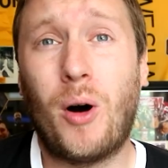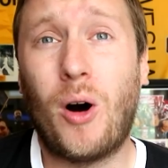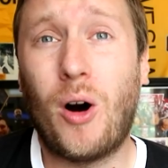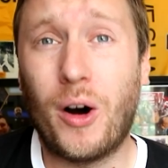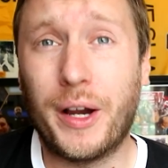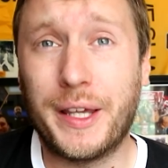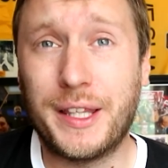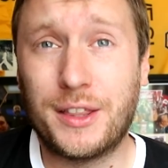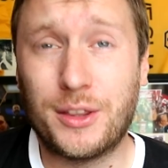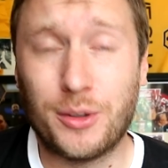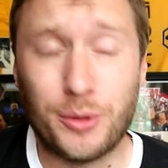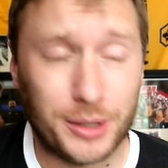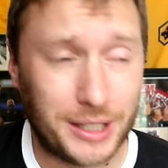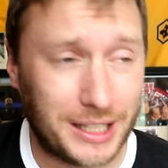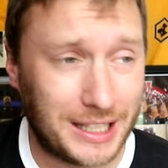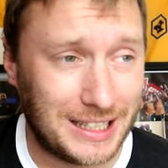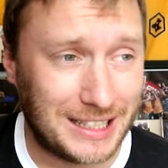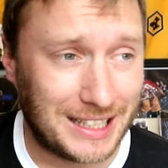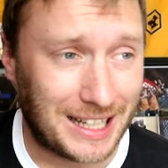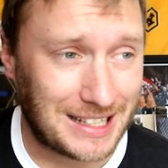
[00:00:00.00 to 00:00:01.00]
I
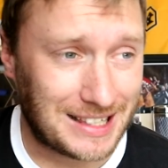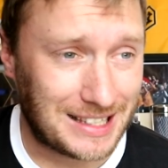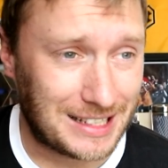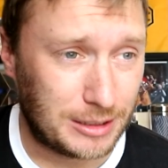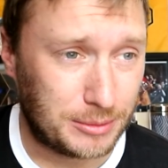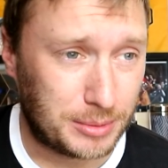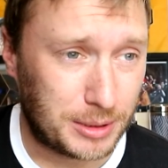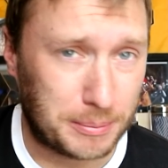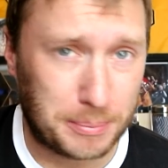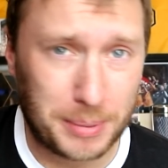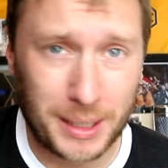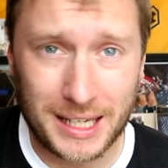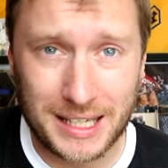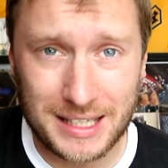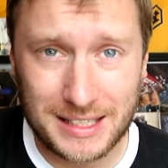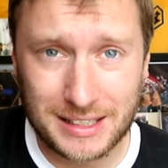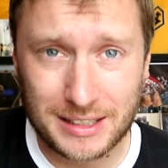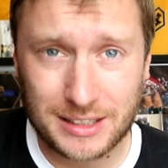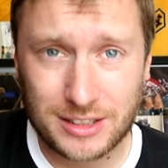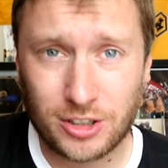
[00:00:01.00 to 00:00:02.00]
thought he lacked a little bit of
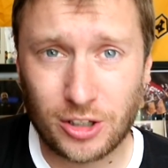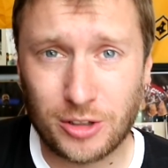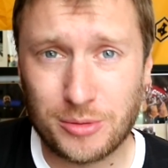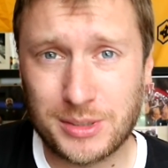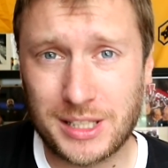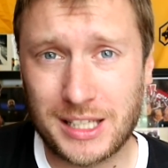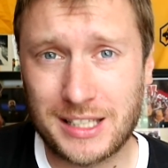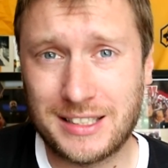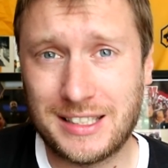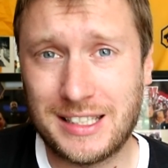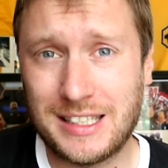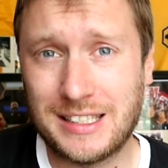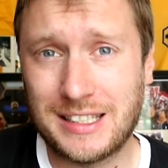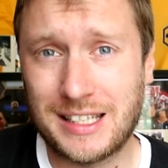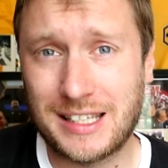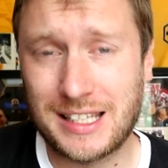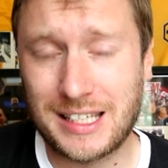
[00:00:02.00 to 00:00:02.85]
pace at times last season.